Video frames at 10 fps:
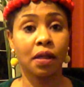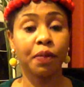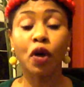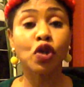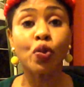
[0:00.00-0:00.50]

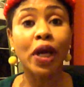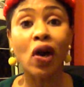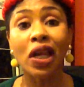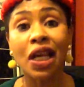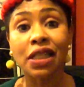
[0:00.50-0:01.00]
because we're
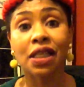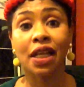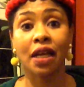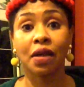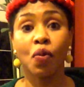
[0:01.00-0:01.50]
not
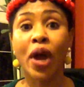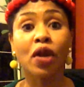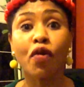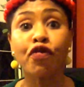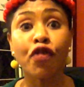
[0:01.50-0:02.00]
listening, we're
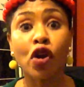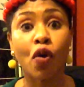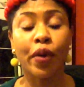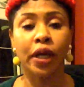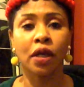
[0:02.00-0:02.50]
not
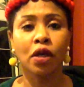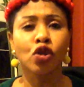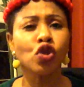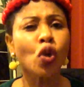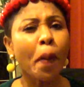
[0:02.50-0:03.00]
following.
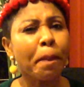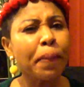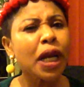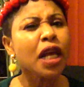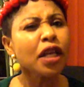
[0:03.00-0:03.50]
So
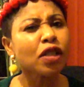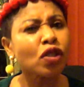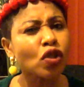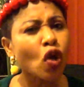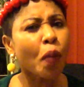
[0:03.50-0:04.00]
please
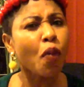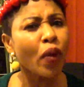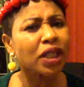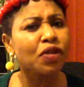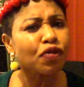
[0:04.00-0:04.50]
stop
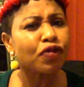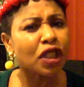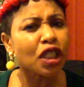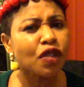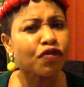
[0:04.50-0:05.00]
waiting for
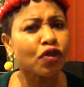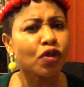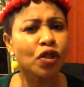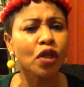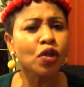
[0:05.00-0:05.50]
these
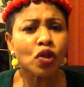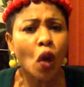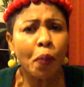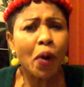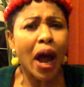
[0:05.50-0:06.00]
votes,
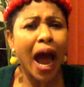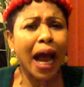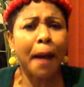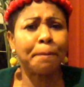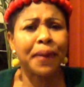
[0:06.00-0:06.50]
stop
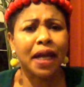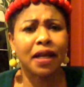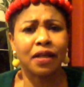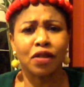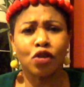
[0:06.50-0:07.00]

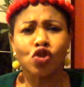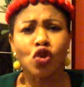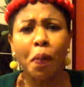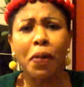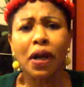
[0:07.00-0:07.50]
campaigning,
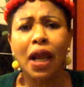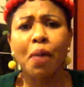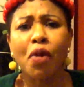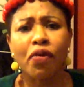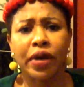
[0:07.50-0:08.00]
stop
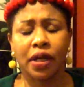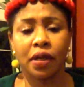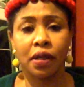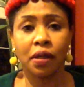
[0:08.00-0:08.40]
clamoring.